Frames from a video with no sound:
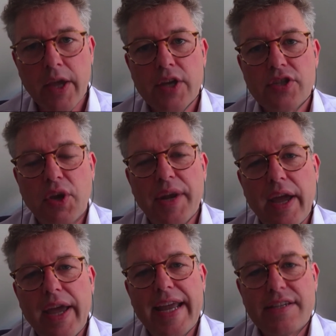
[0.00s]
So in
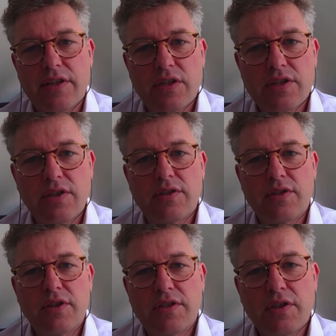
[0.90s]
essence,
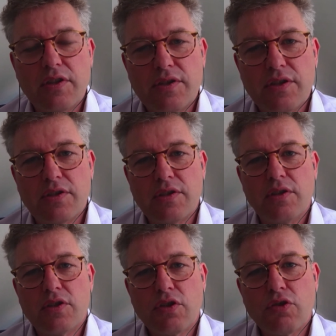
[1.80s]

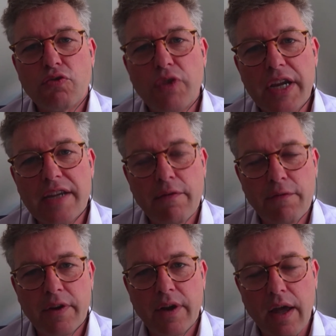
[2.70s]
there's 3
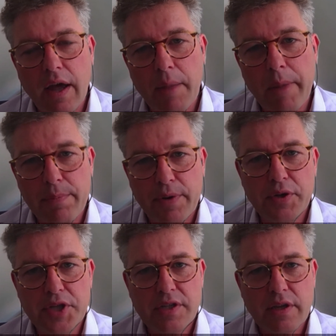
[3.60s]
different
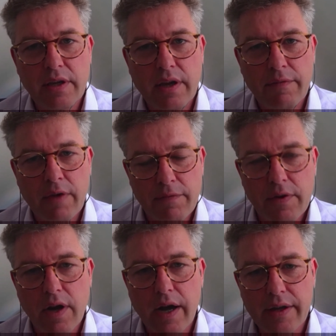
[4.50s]
approaches, if you
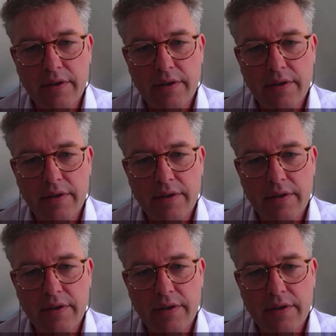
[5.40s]
like.